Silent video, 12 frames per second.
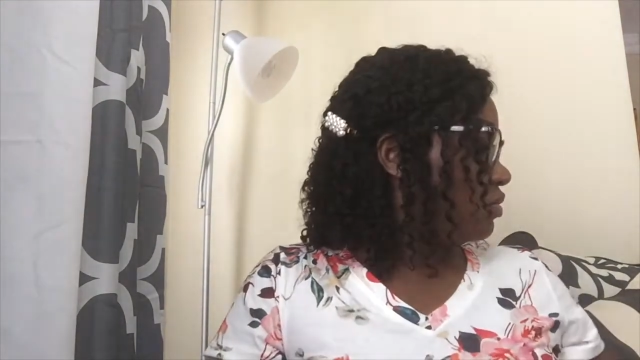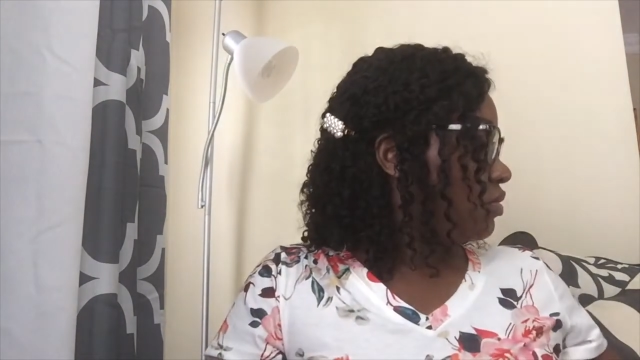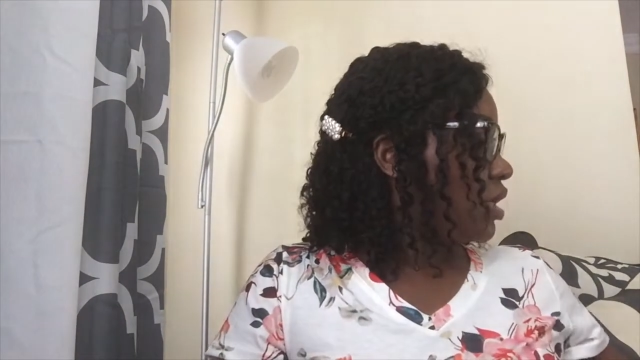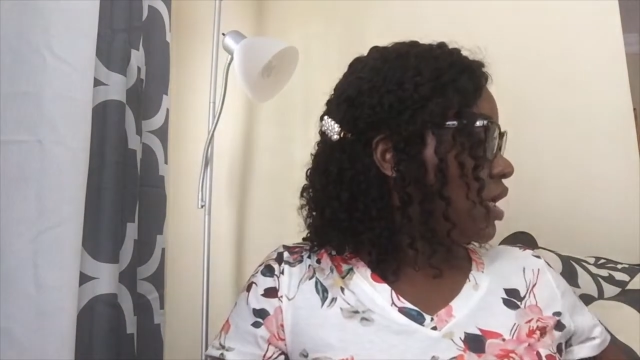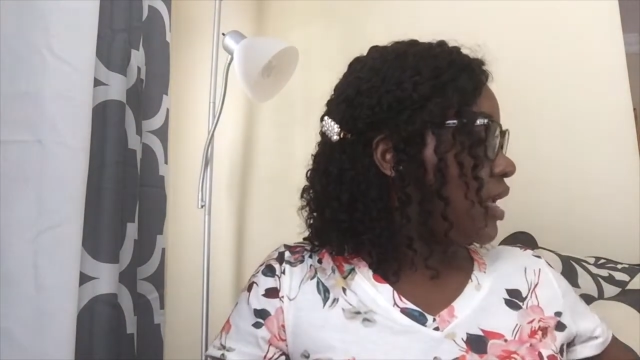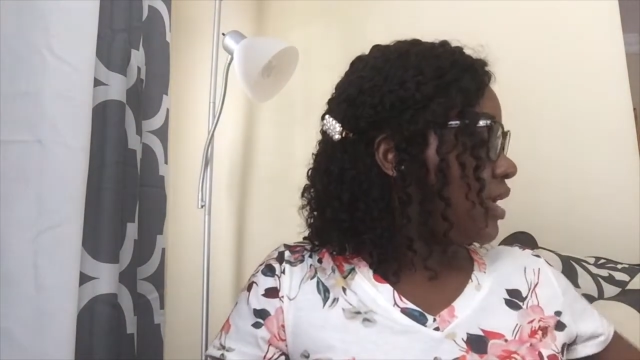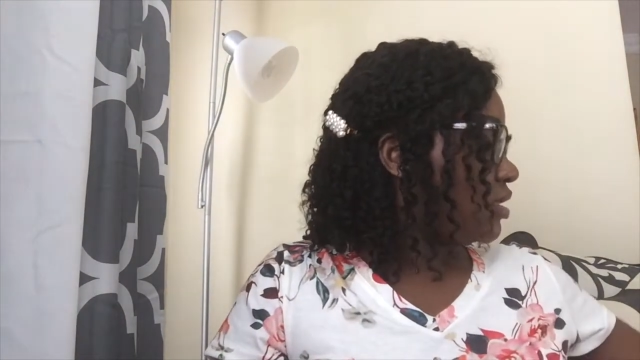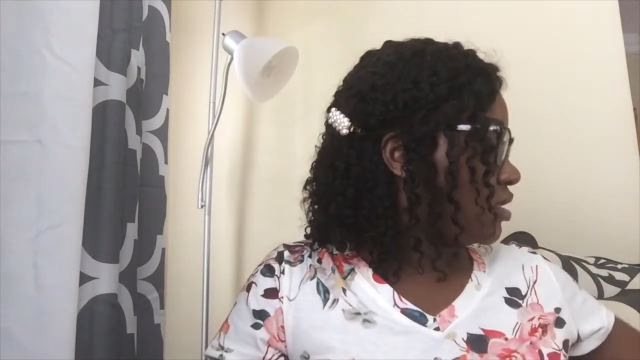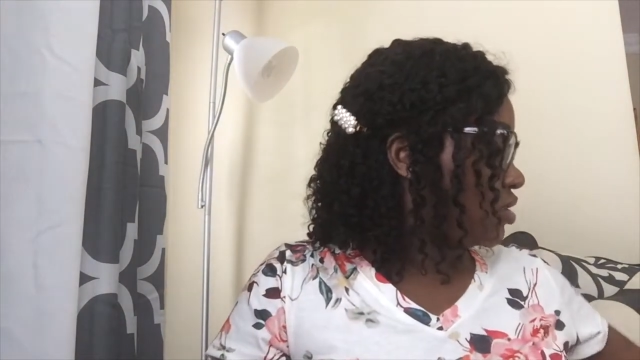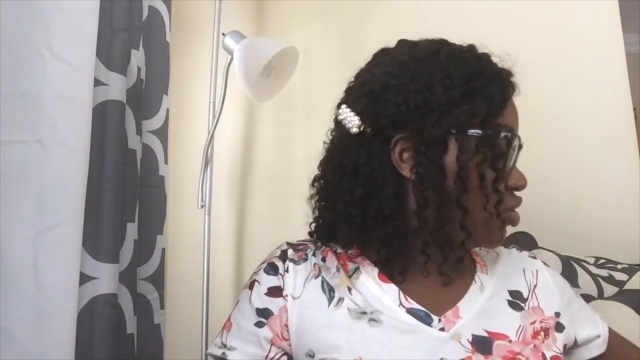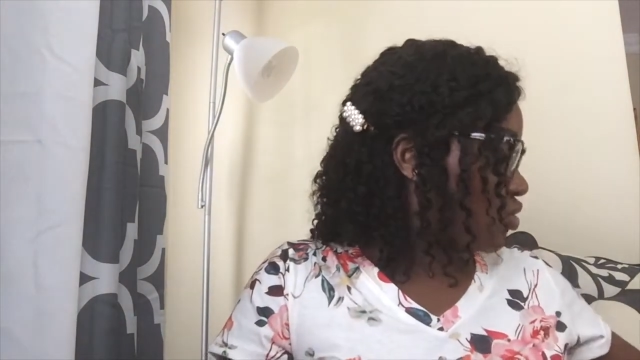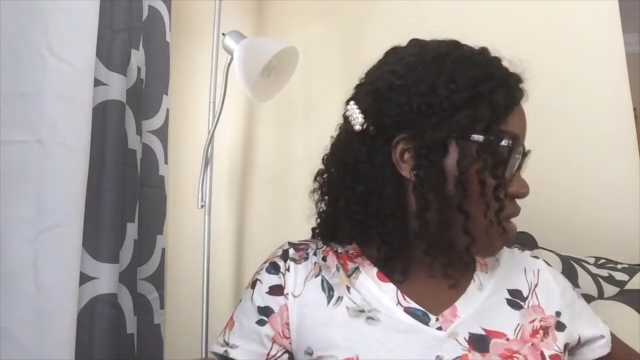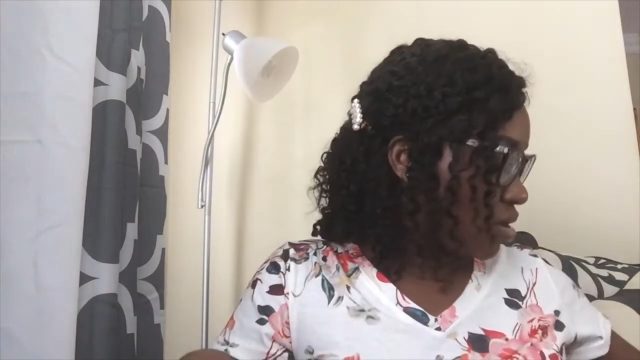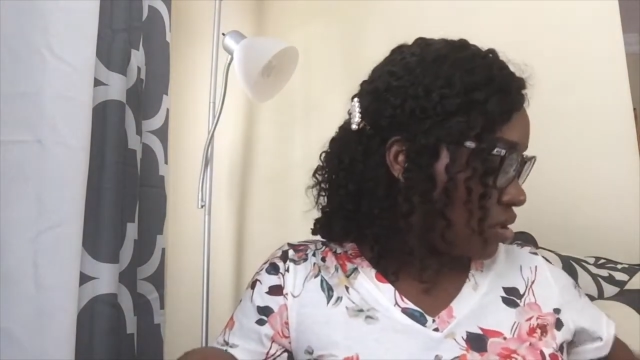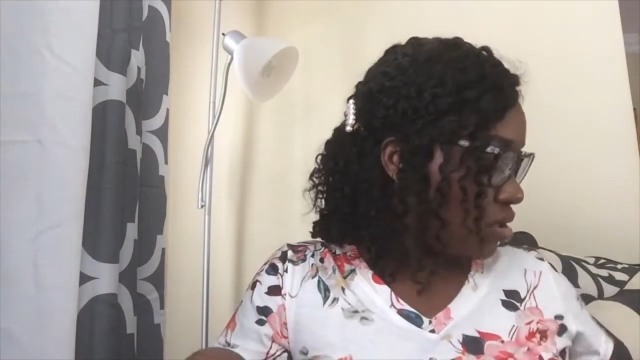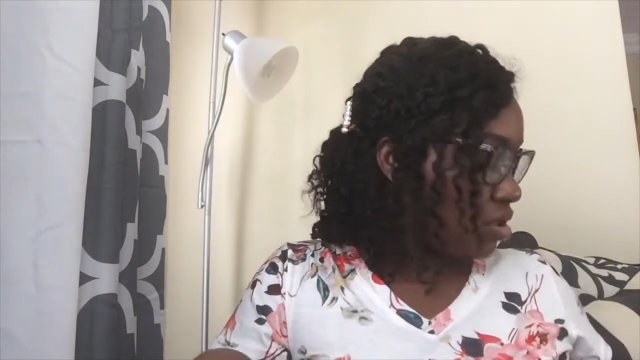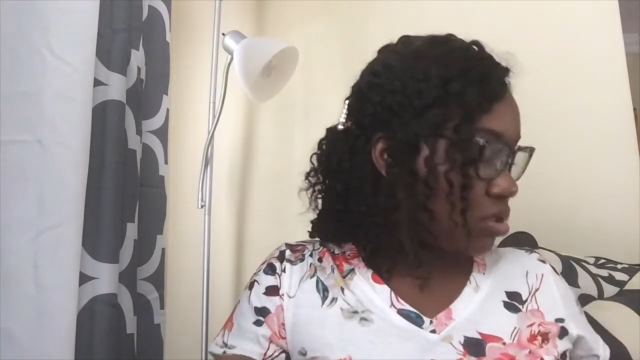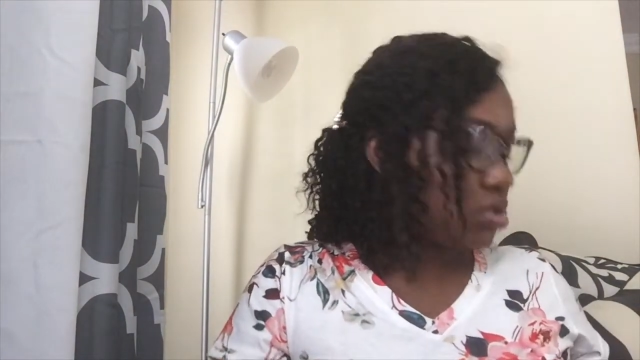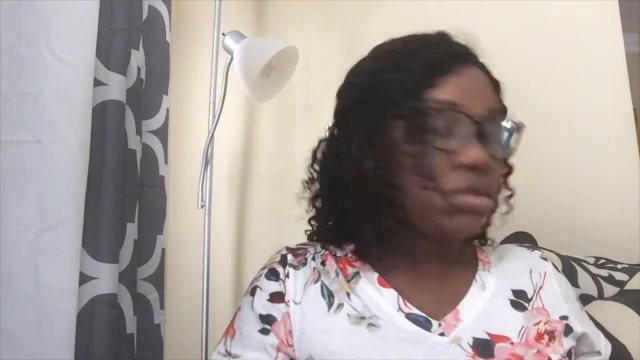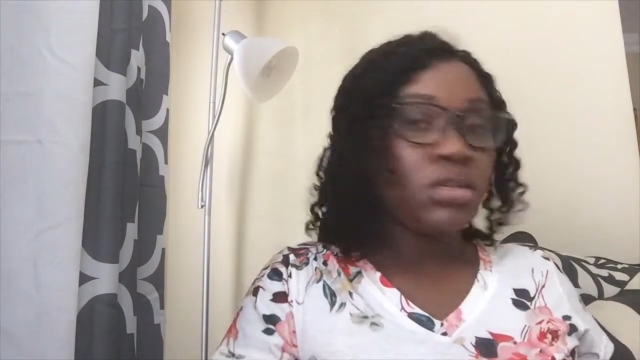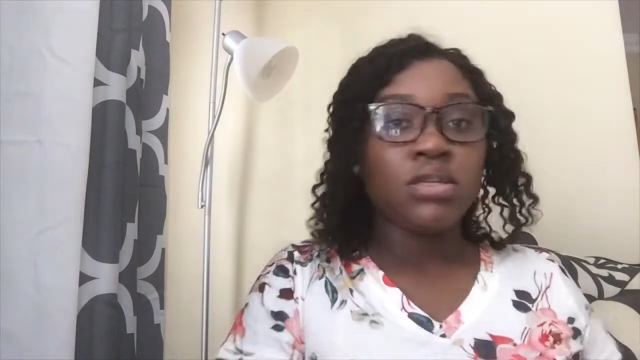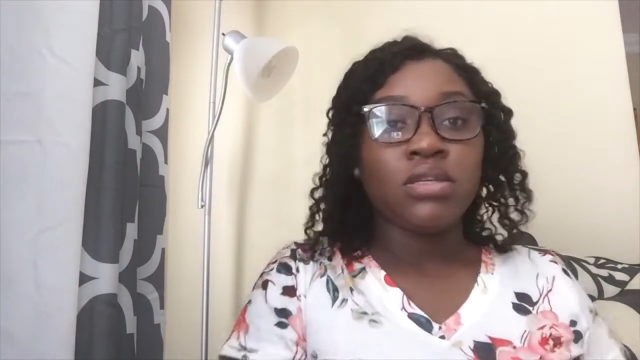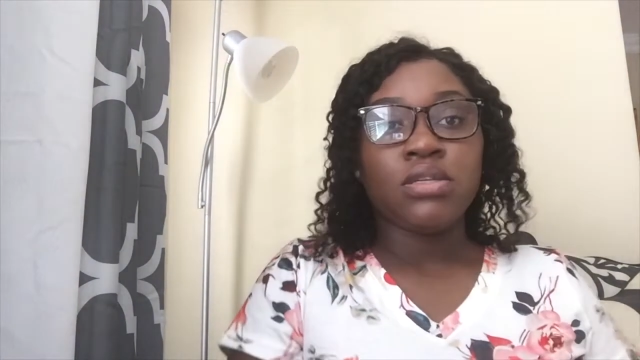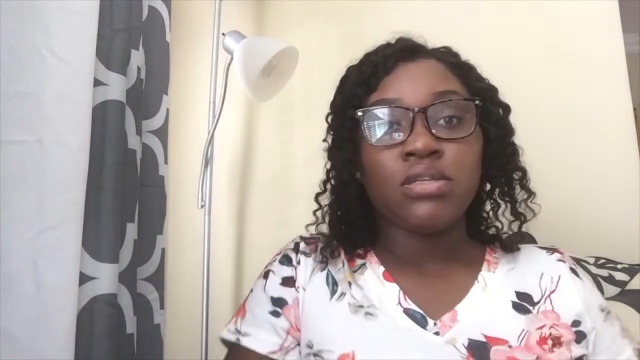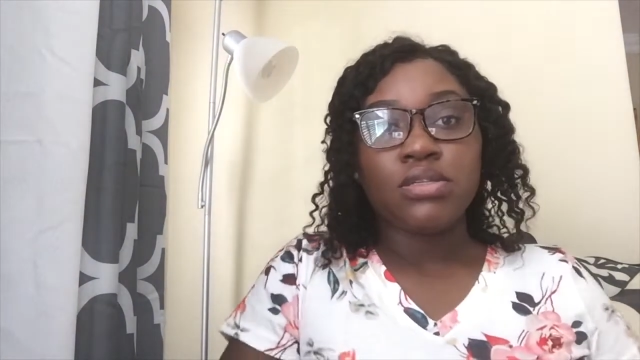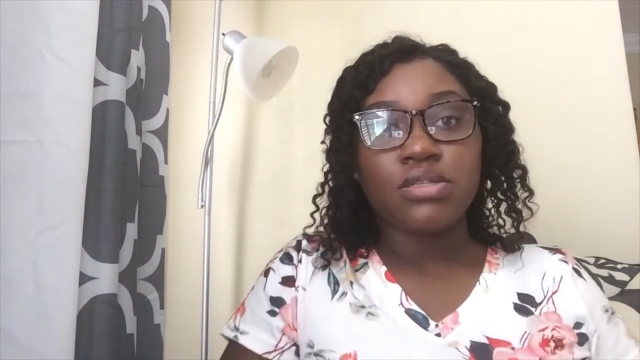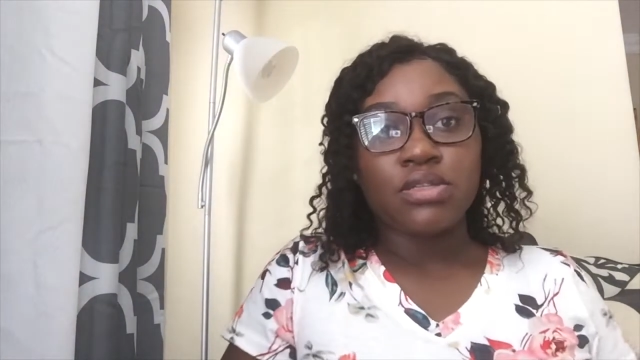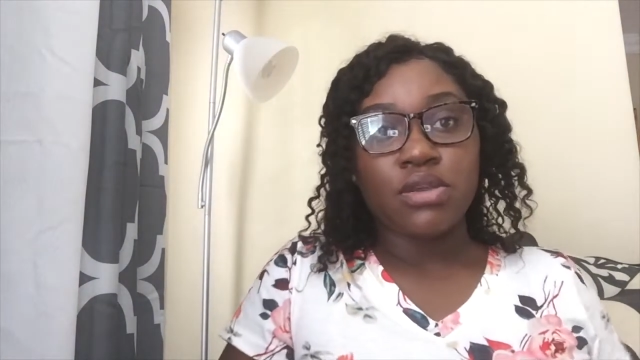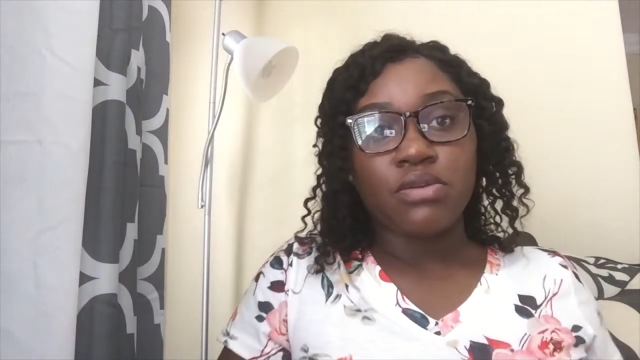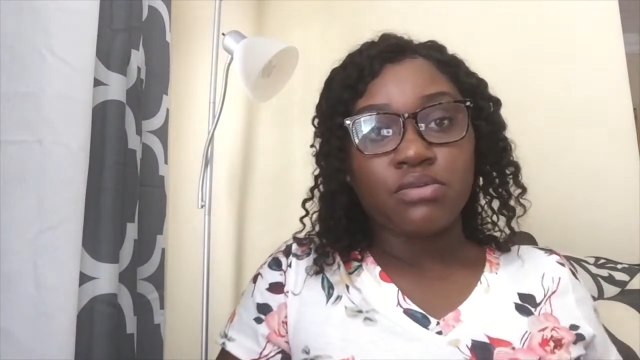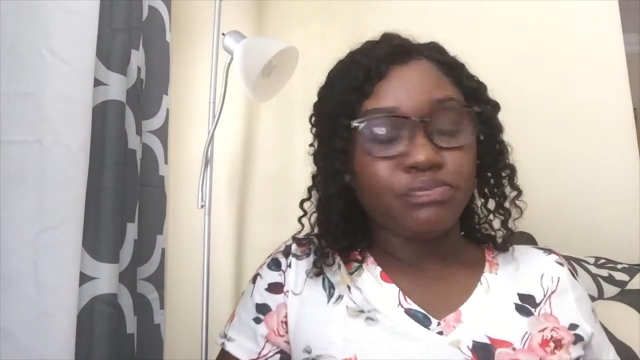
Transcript: He likes the trucks. So,